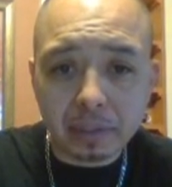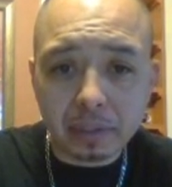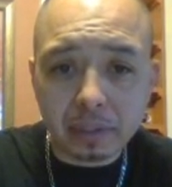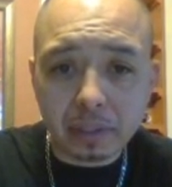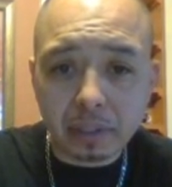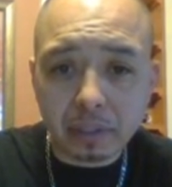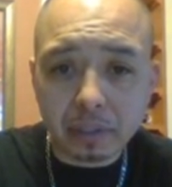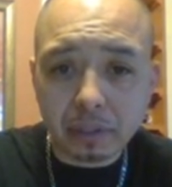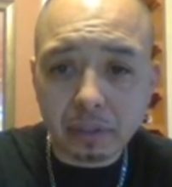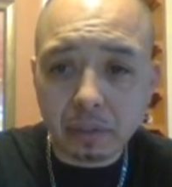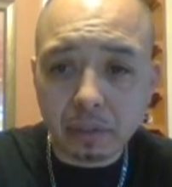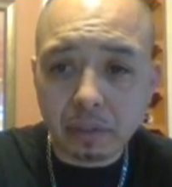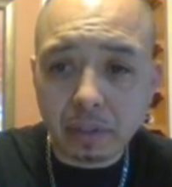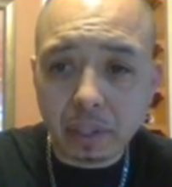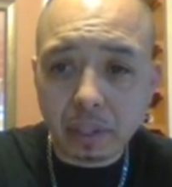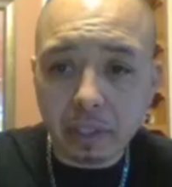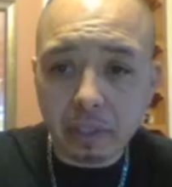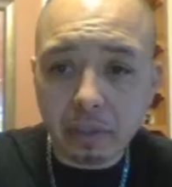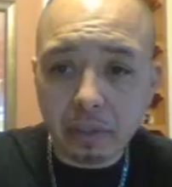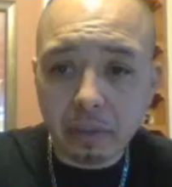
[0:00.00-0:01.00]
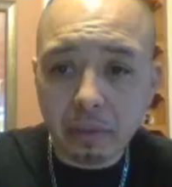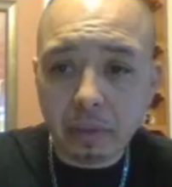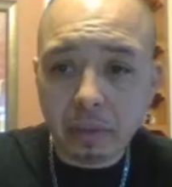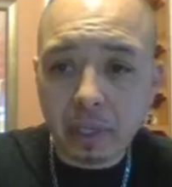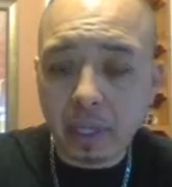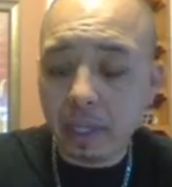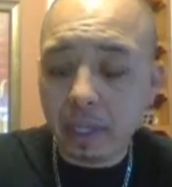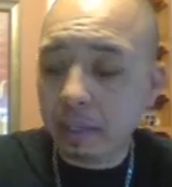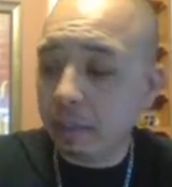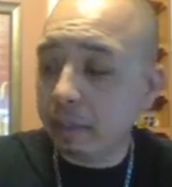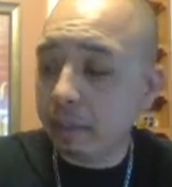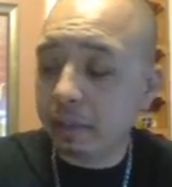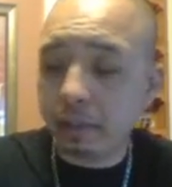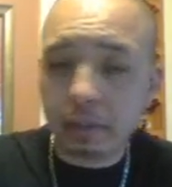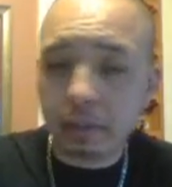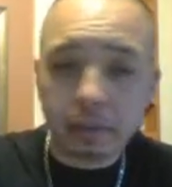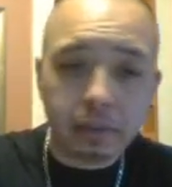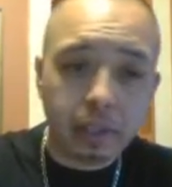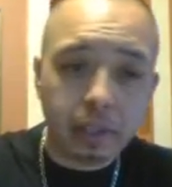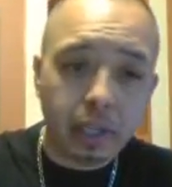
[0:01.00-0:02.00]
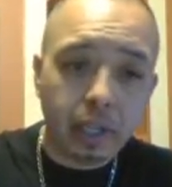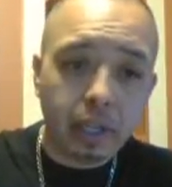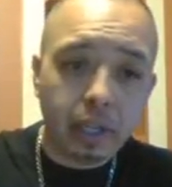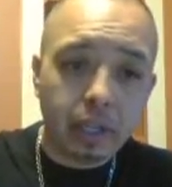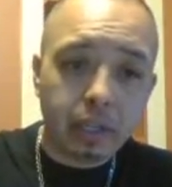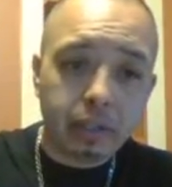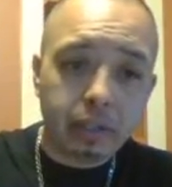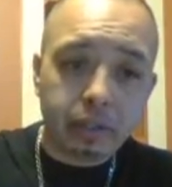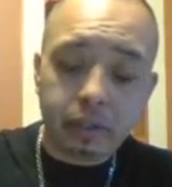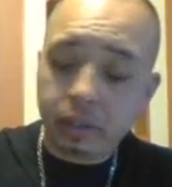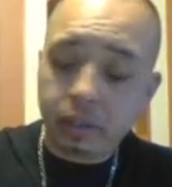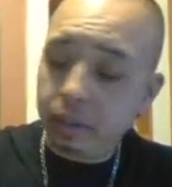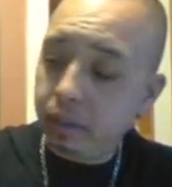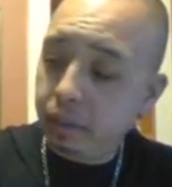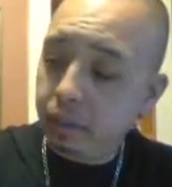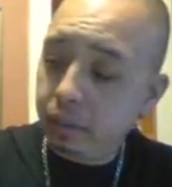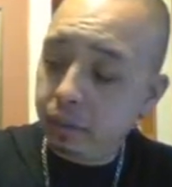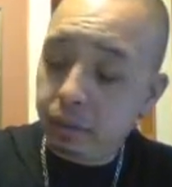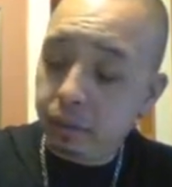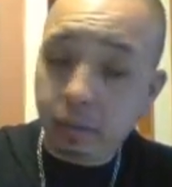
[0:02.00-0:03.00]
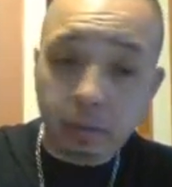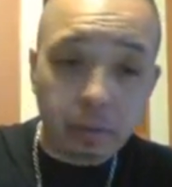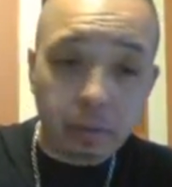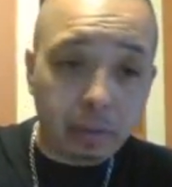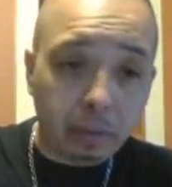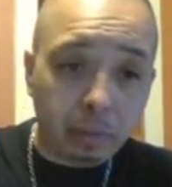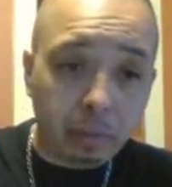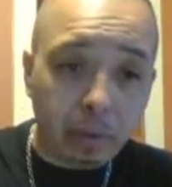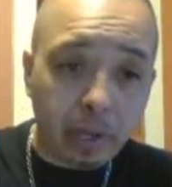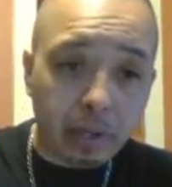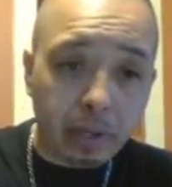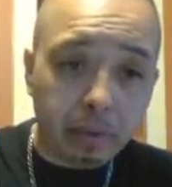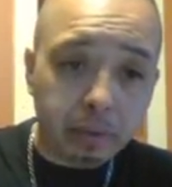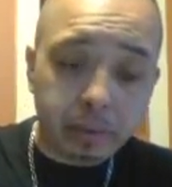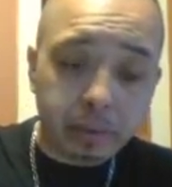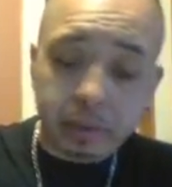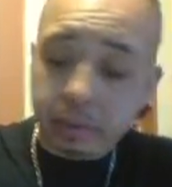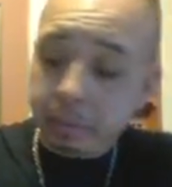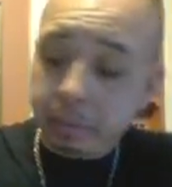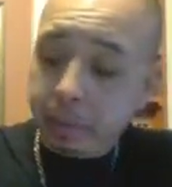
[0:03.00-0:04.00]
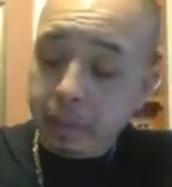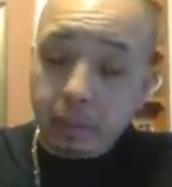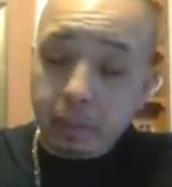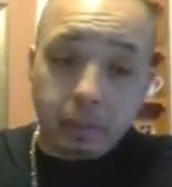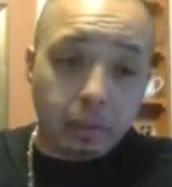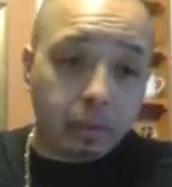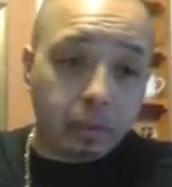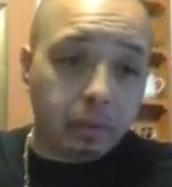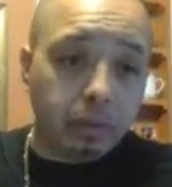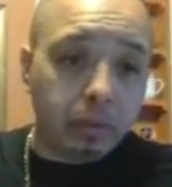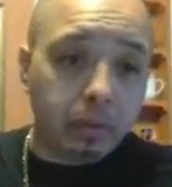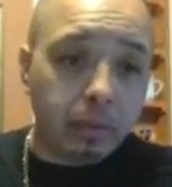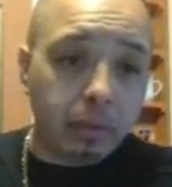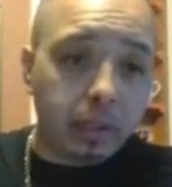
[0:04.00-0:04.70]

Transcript: so that you can listen to the weather, which is pretty cool.